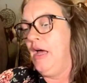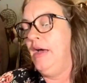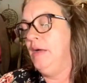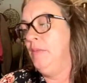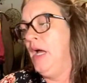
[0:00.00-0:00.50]

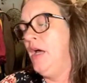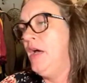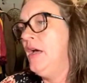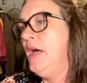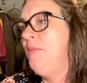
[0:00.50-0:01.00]
And
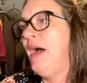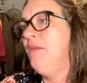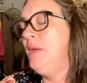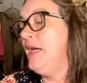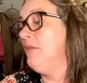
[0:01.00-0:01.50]

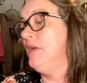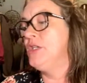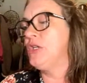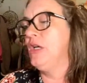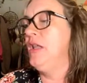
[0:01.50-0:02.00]
maybe
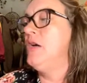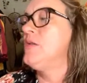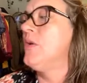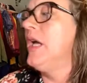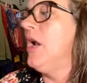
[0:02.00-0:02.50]
eventually
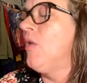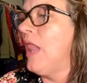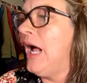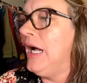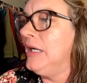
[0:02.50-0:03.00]
those will get
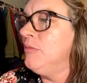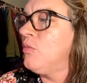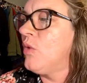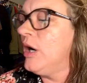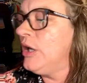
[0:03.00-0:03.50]
online
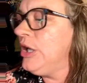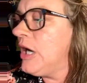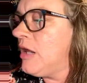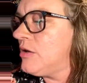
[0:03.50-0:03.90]
where, you know,